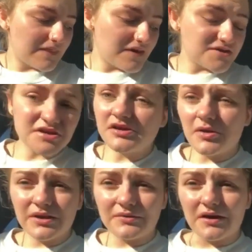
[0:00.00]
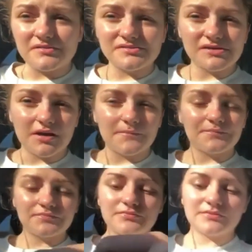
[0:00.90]
then I don't go anywhere else, so
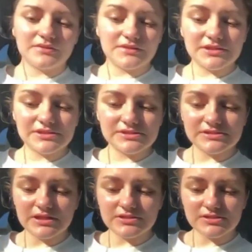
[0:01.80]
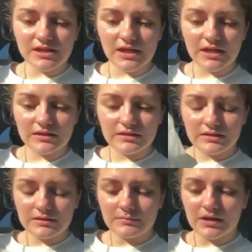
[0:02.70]
it's literally
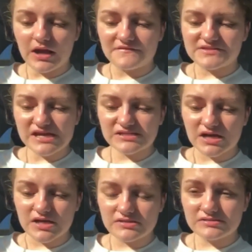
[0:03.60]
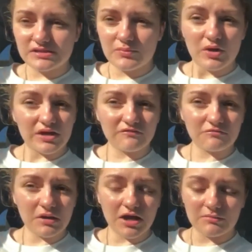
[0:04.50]
my life. Tesco's and working
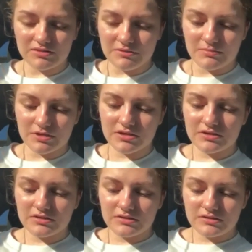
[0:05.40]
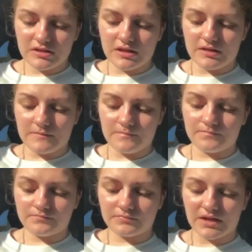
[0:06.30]
from home at the moment.
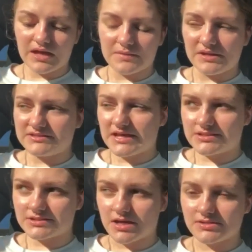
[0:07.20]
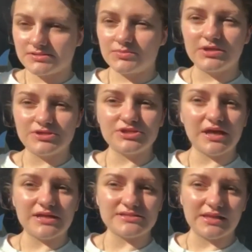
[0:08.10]
And I mean, Tesco's, we usually
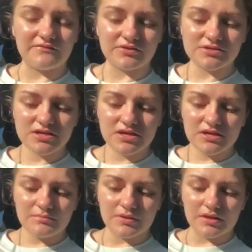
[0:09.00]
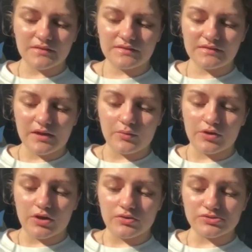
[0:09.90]
get it delivered, but there were
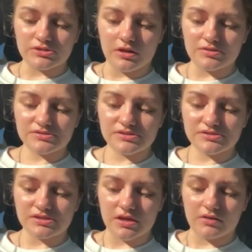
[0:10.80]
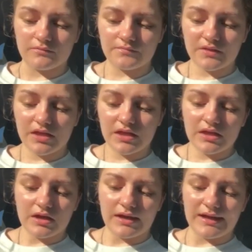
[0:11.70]
no slots, so
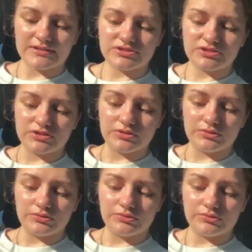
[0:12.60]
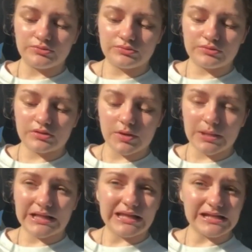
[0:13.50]
I had to go
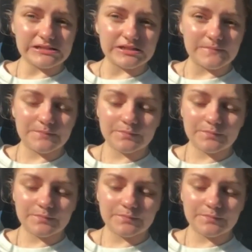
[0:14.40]
and collect it,